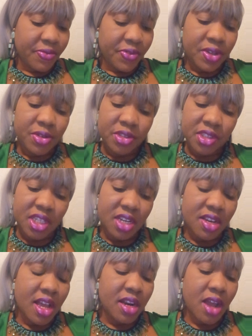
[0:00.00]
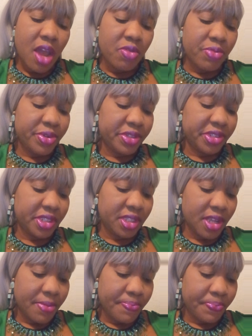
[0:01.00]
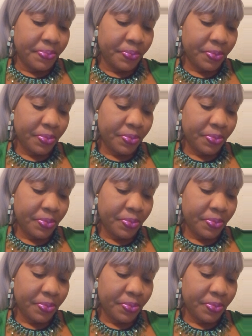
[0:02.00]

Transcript: If it goes $10, I will purchase some.